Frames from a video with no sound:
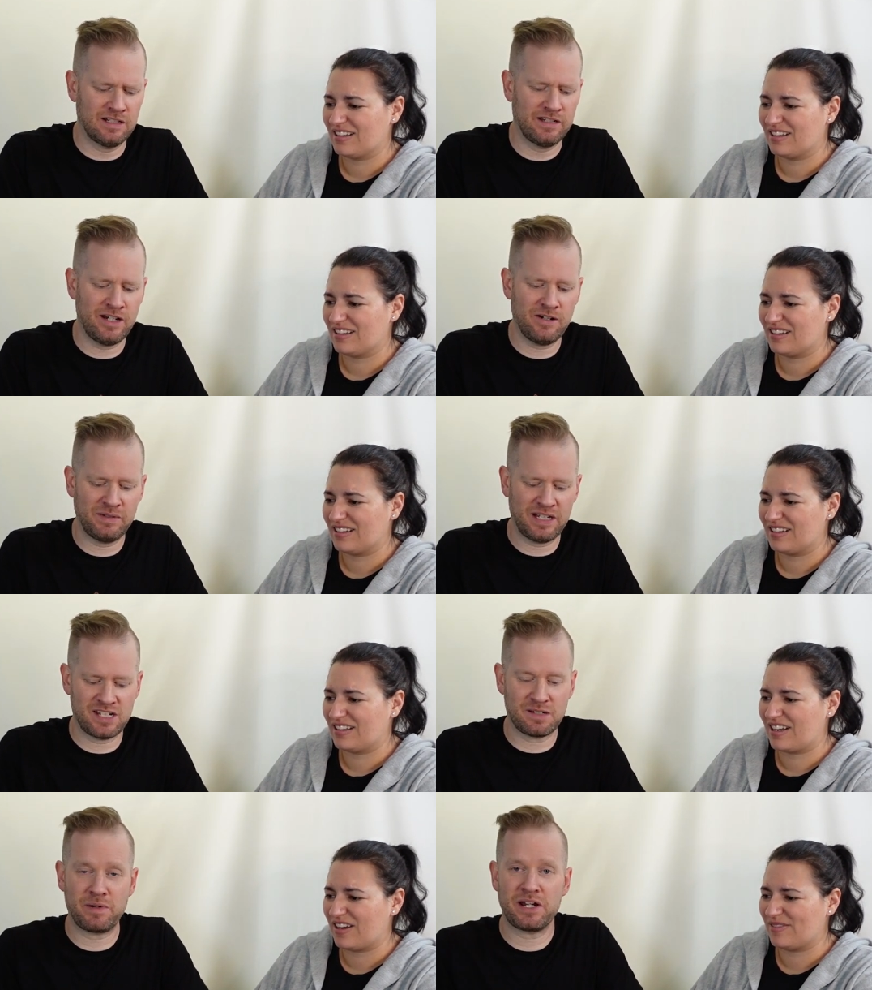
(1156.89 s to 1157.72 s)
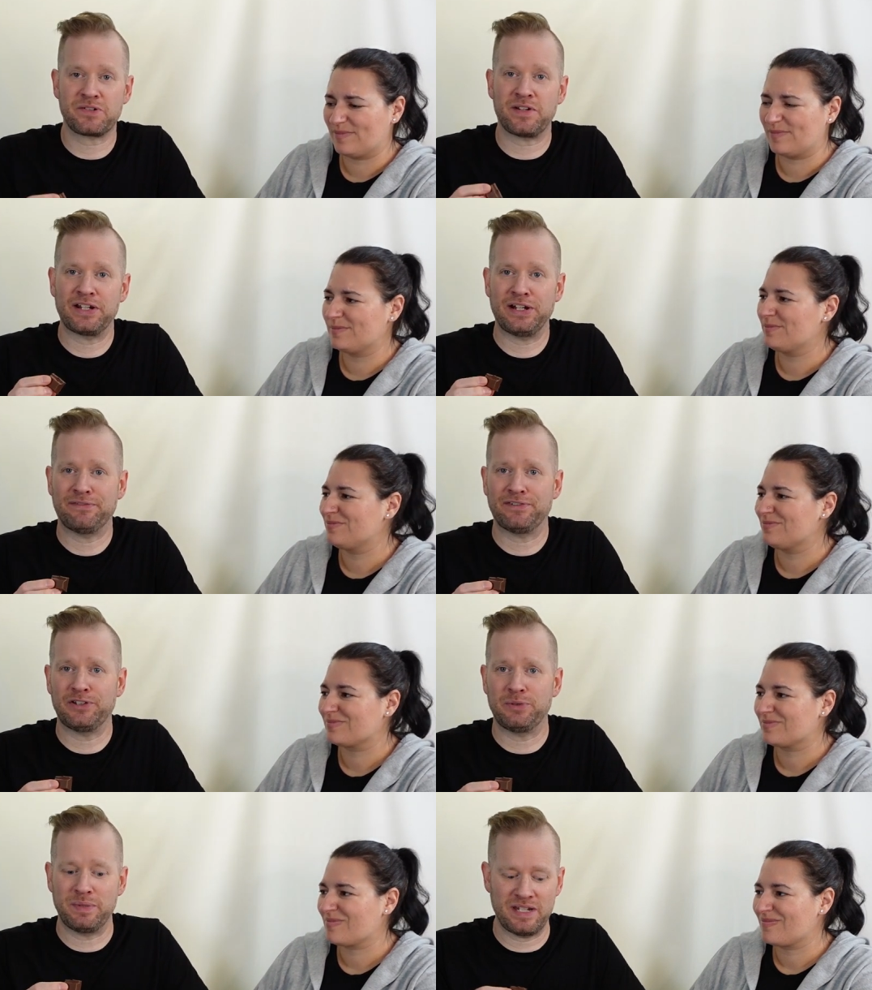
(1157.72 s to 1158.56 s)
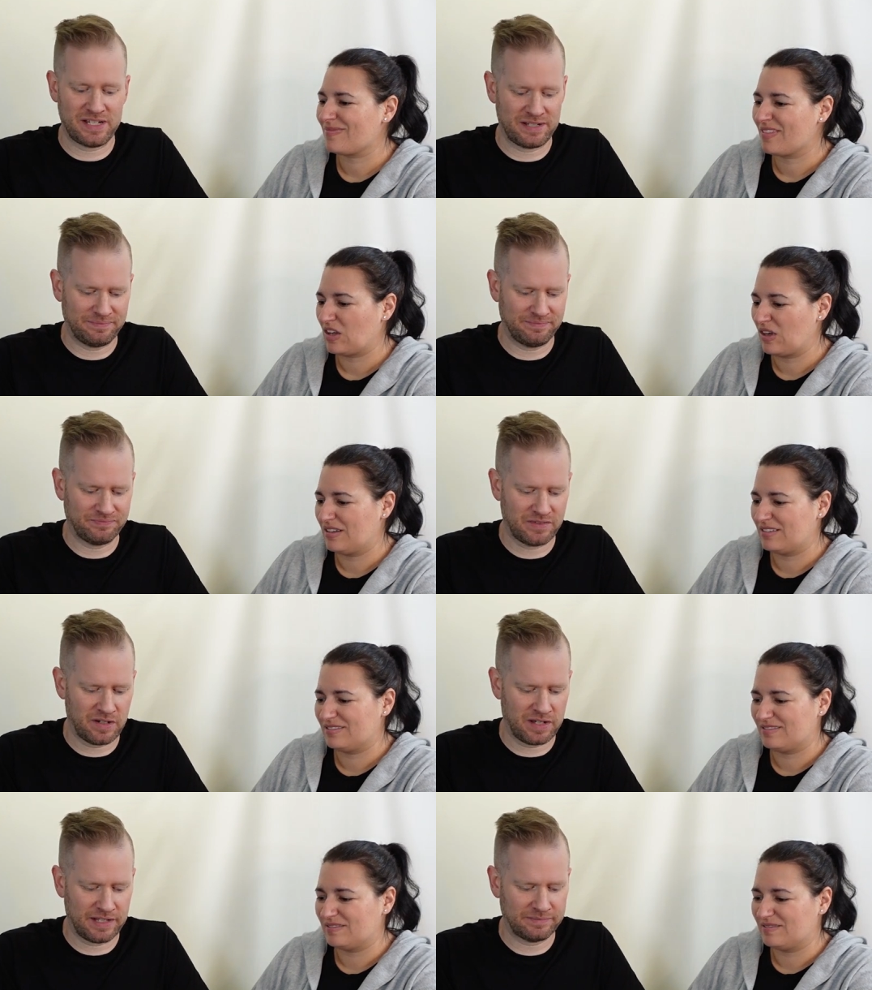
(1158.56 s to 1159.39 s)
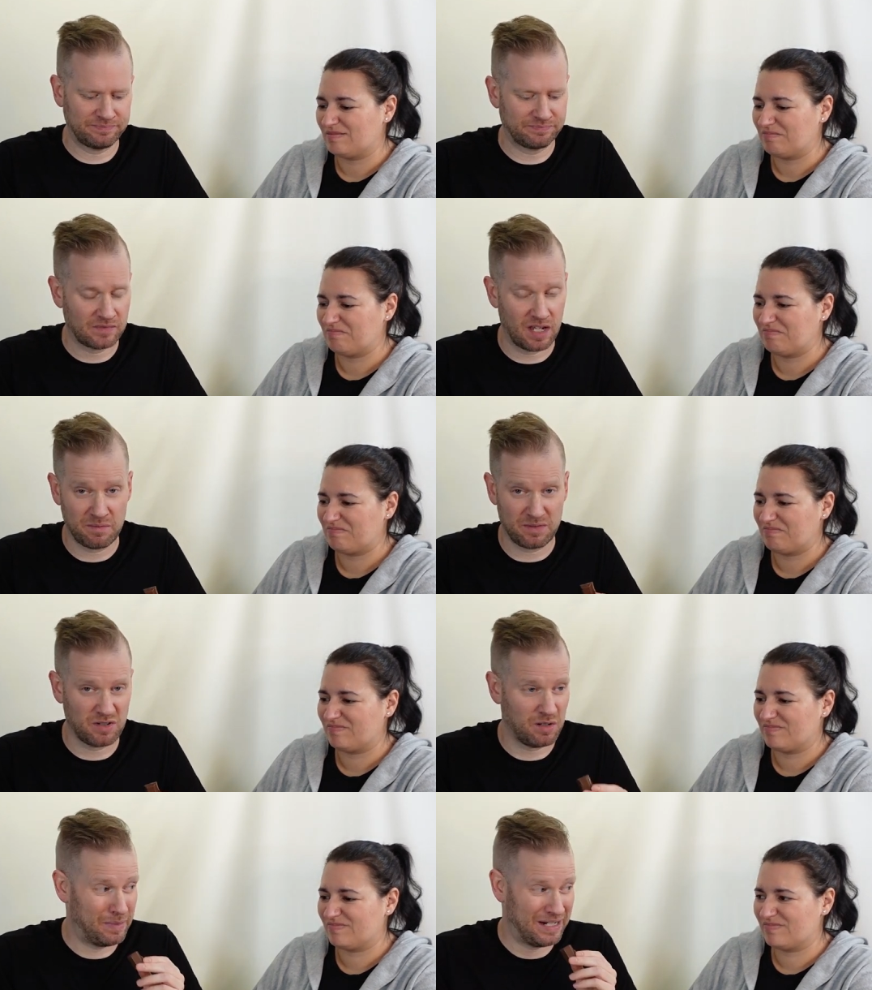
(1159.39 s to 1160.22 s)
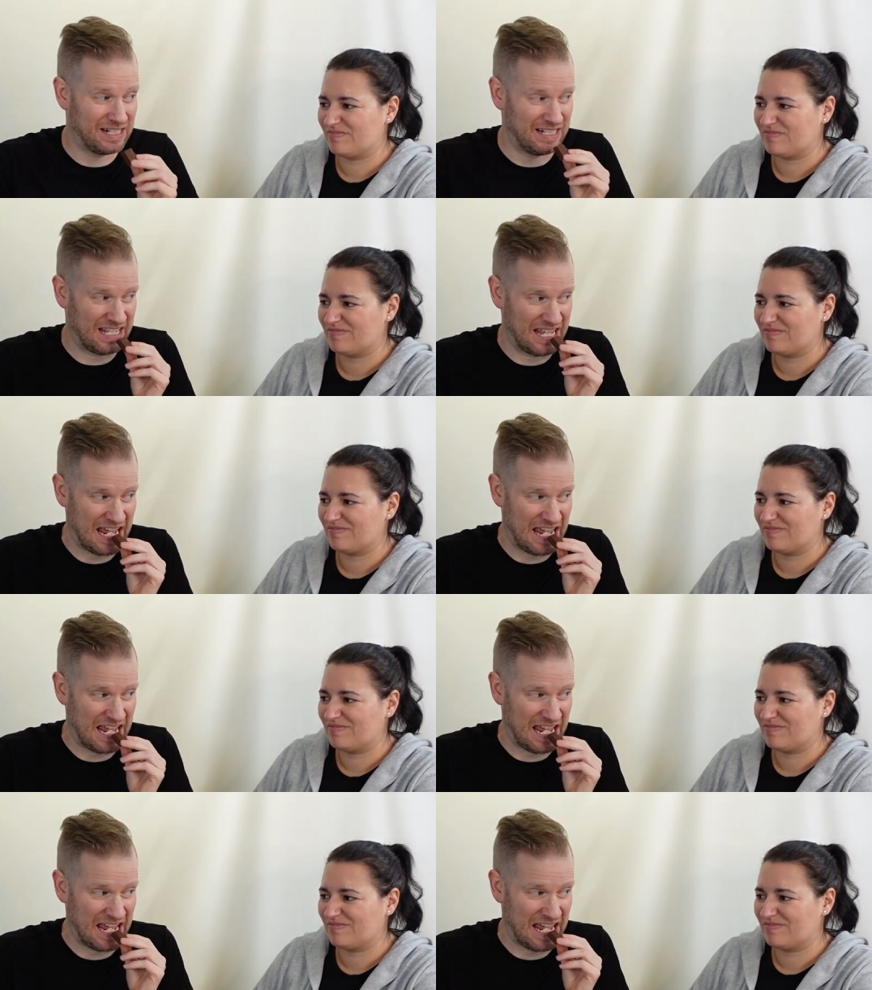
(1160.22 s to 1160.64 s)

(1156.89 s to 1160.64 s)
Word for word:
Speaker 1: Nope, that just nope. breaks right off in a little piece. Okay, bite it.